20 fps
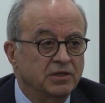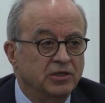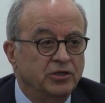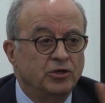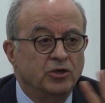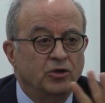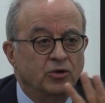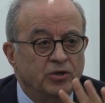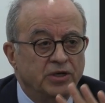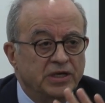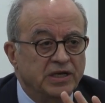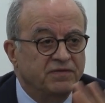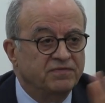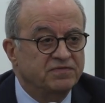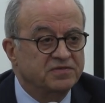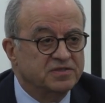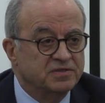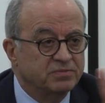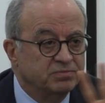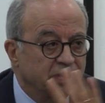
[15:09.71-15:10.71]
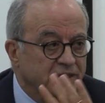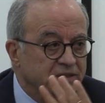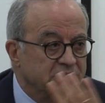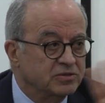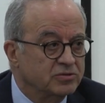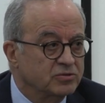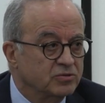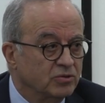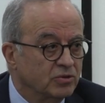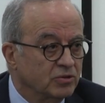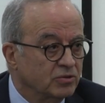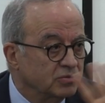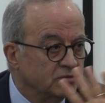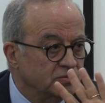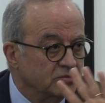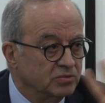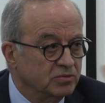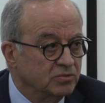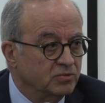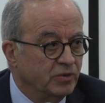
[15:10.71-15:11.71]
No ifs, buts, or
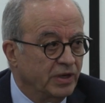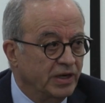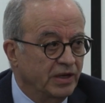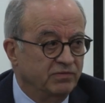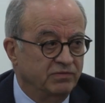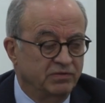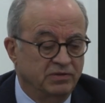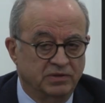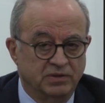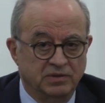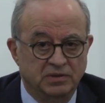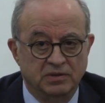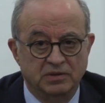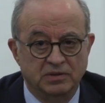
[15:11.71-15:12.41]
whatever.